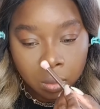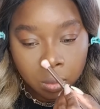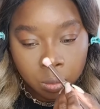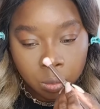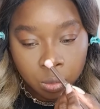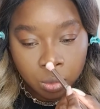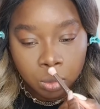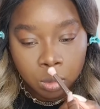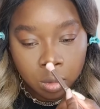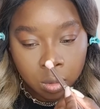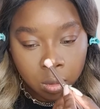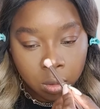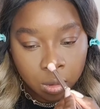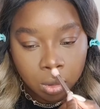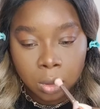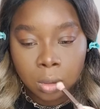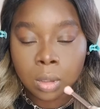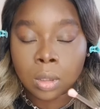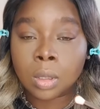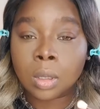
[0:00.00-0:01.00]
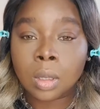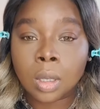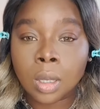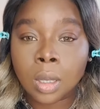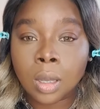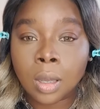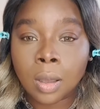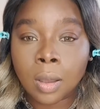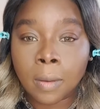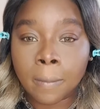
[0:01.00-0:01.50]
Ooh,
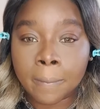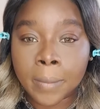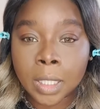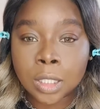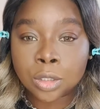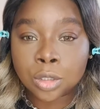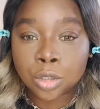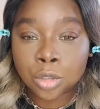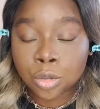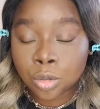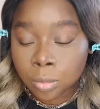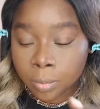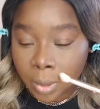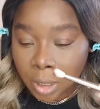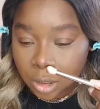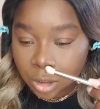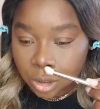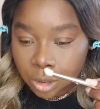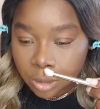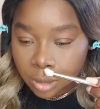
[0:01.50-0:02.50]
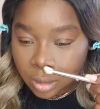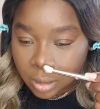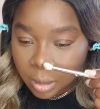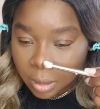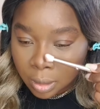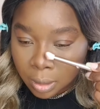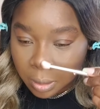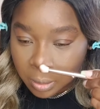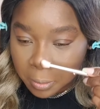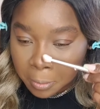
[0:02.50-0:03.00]
a bit too much
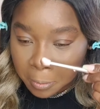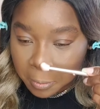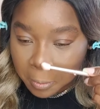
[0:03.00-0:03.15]
there.